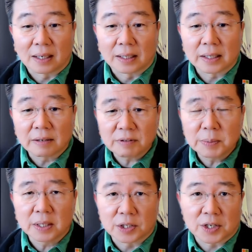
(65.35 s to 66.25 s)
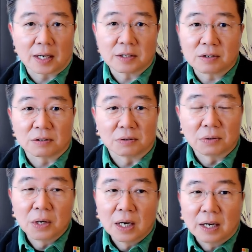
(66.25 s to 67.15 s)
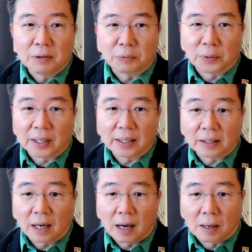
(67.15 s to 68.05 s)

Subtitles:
It gives me a chance to really